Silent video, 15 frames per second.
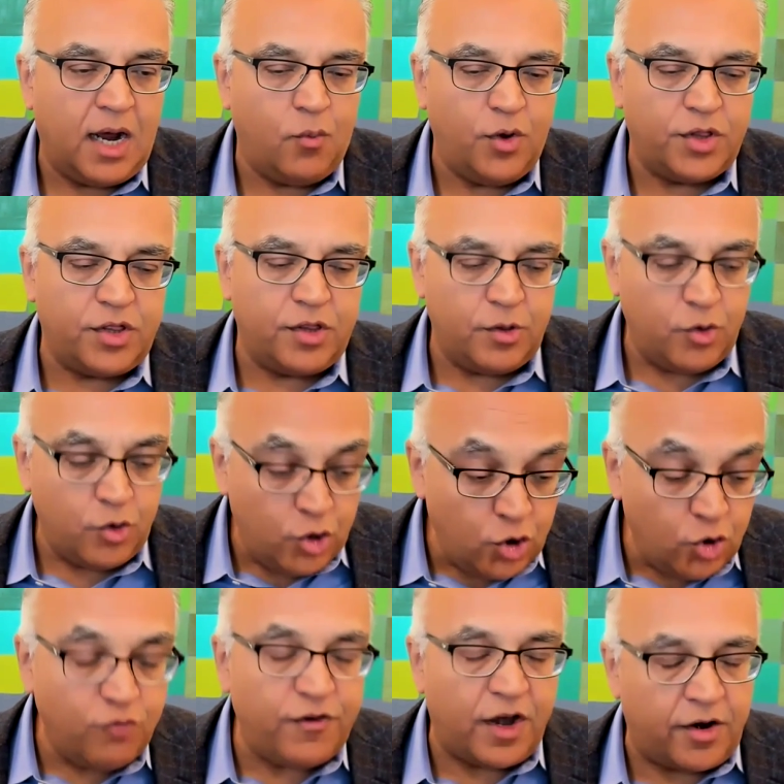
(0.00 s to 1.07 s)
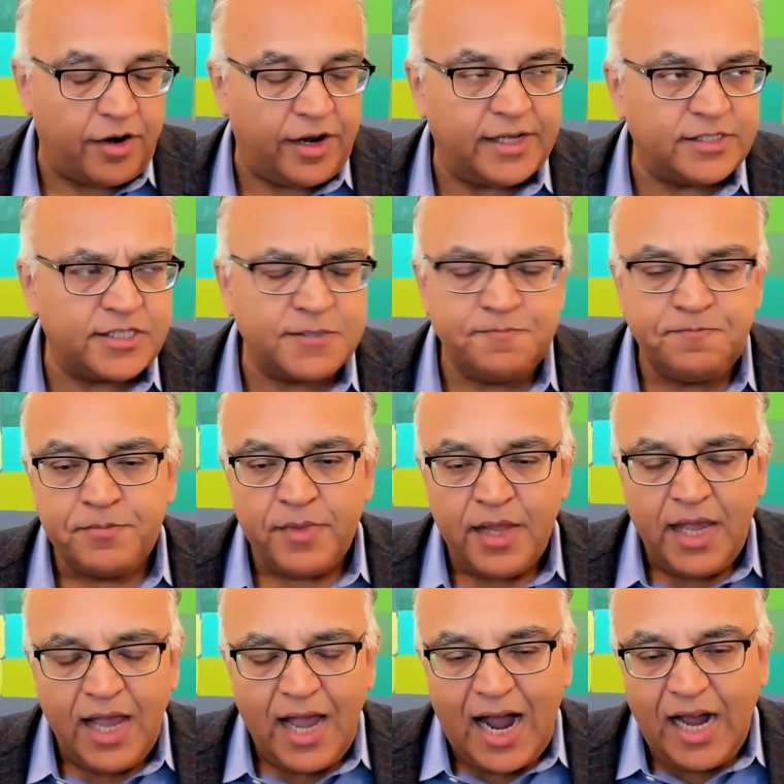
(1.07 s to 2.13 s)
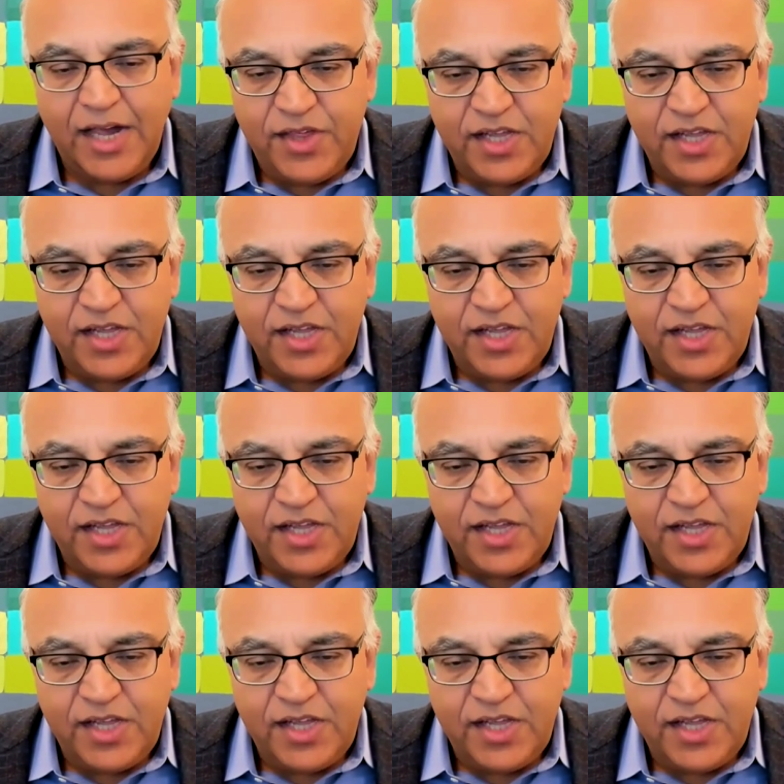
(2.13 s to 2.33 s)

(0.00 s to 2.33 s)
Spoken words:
with new variants. I